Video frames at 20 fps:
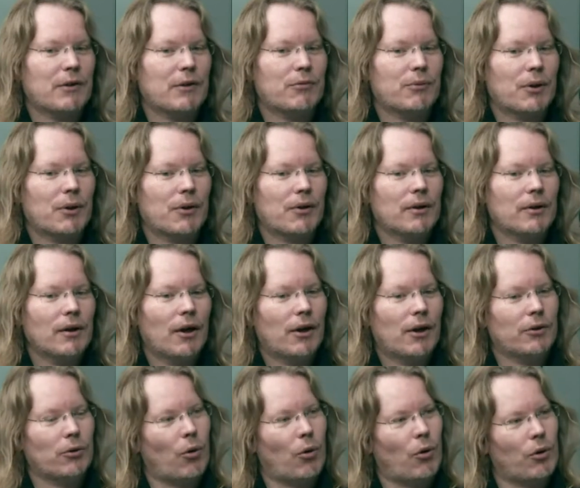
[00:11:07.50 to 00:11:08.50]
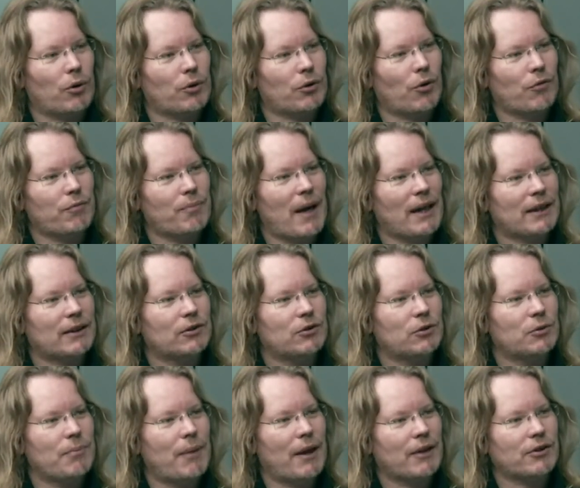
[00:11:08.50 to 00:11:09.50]
it were an order of
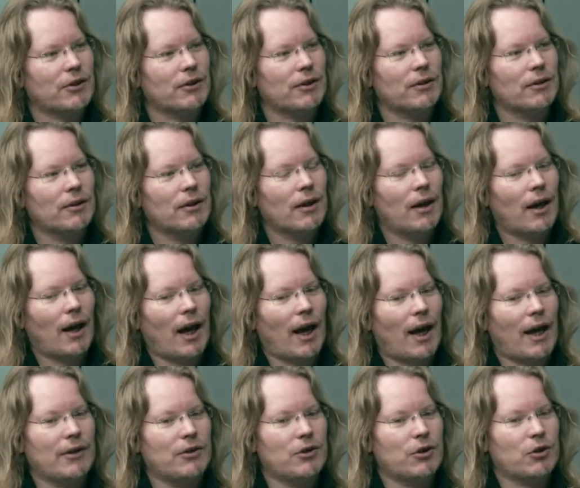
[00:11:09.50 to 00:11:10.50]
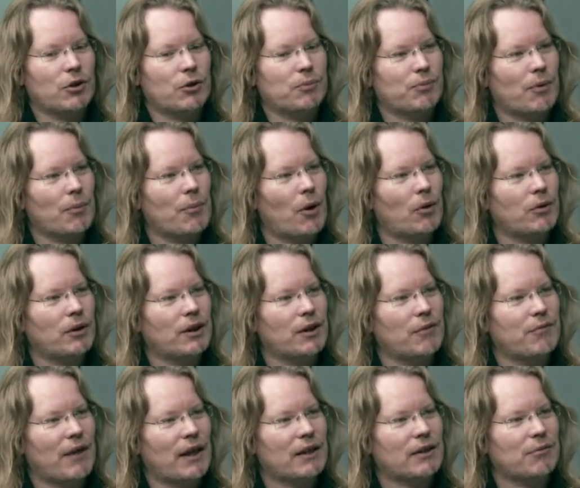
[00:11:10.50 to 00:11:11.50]
magnitude better, and you could promote it
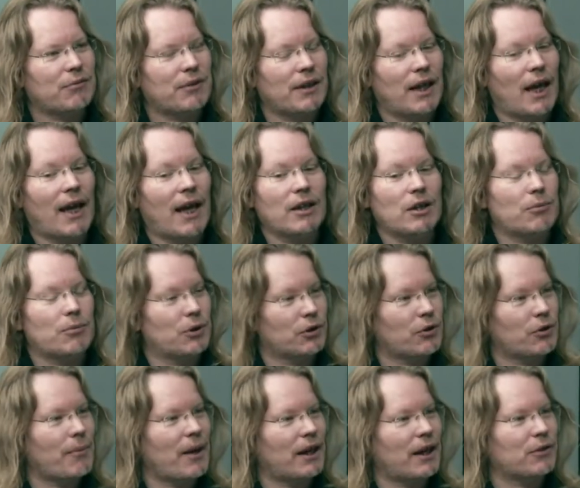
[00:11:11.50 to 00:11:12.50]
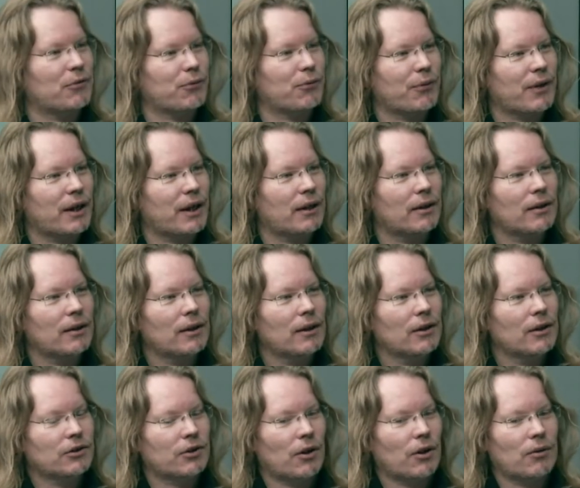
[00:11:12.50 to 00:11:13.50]
effectively, and you were to make it free,
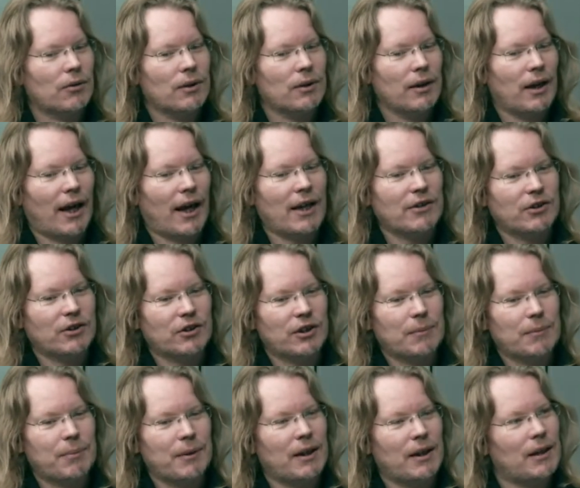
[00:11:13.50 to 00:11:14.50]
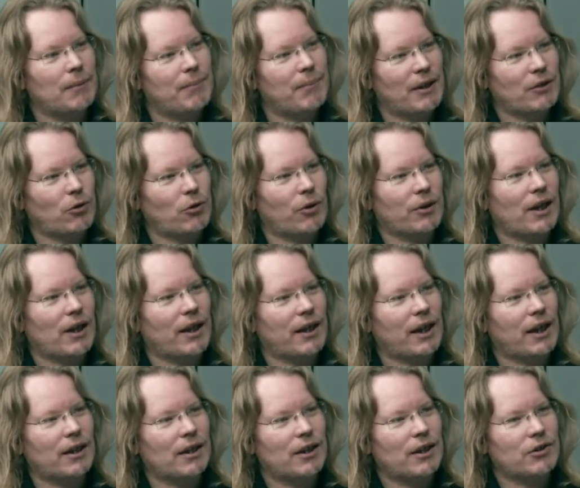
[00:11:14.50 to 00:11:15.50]
so HTTP and Bitcoin, like
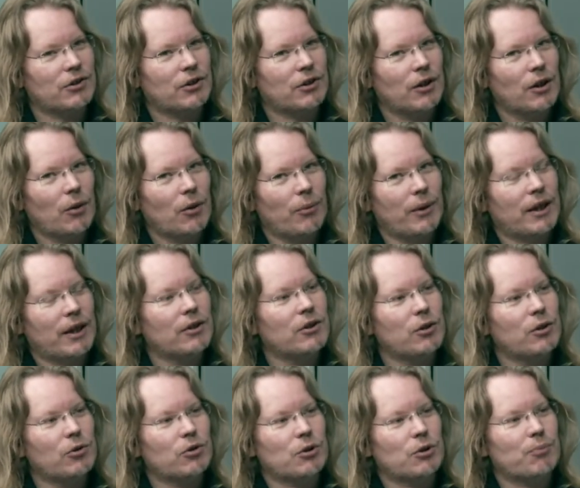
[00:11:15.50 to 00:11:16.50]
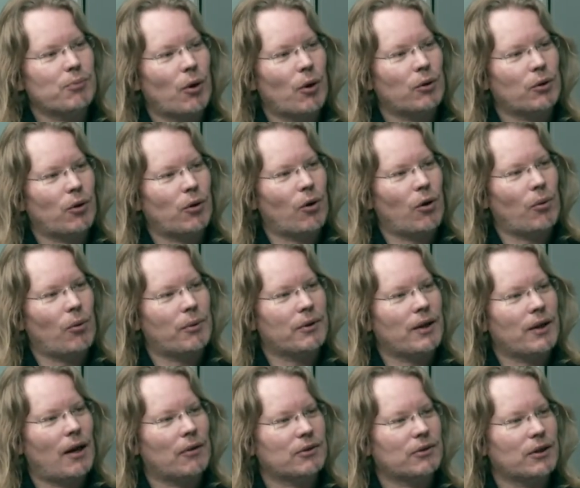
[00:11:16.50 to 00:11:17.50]
English, we can use the protocol
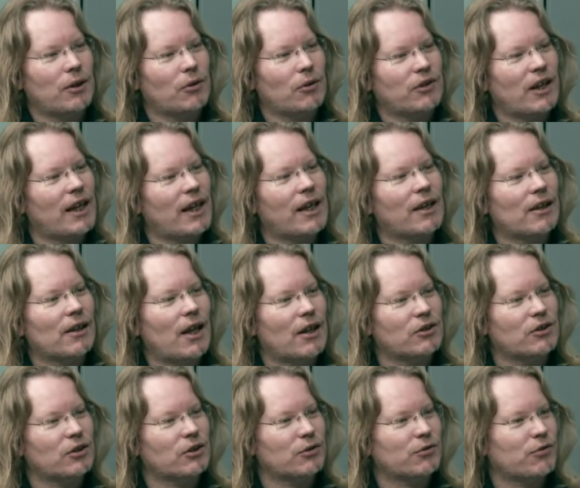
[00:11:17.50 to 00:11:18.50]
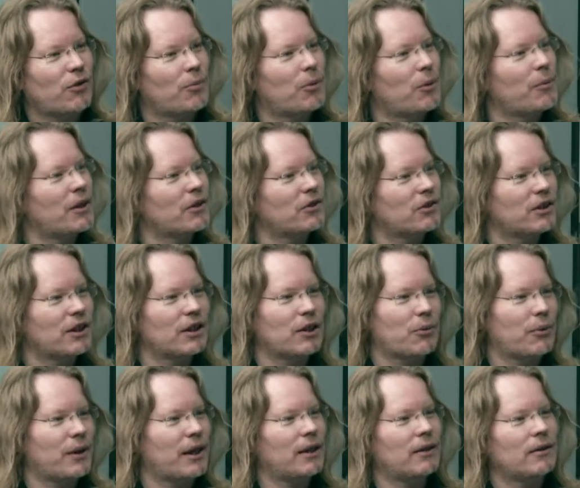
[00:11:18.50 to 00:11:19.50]
without taking a license from Her Majesty the
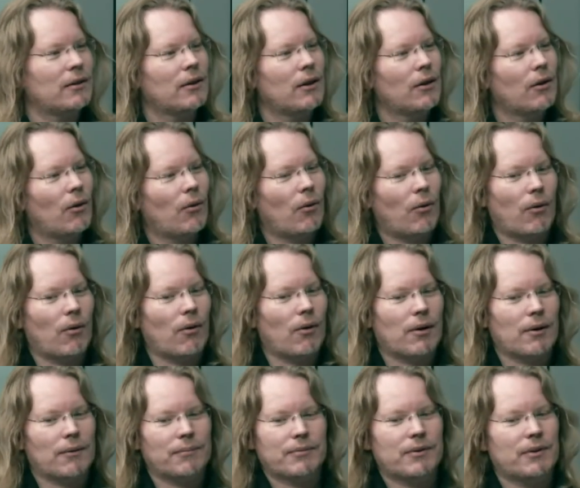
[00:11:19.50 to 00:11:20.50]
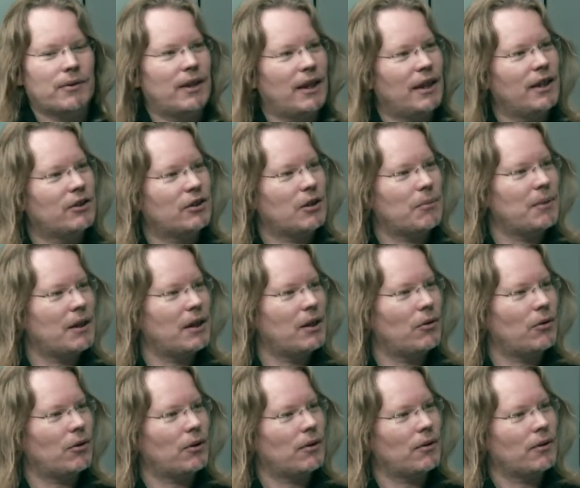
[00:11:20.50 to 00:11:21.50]
Queen or the
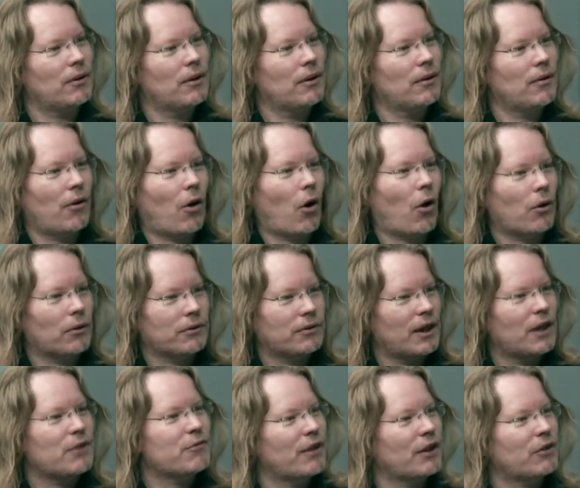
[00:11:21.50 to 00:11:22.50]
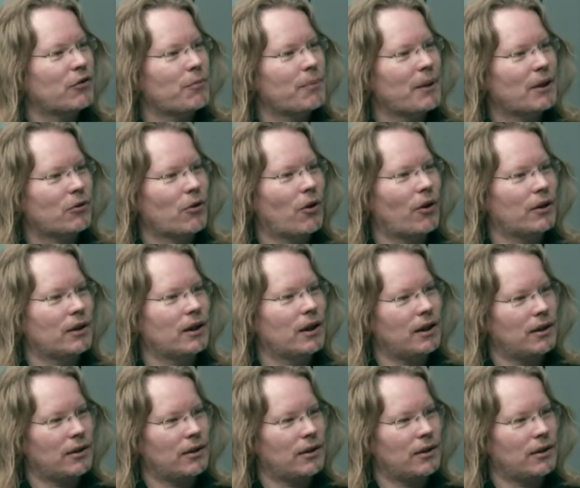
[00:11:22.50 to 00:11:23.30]
ECB or the inventor of Bitcoin.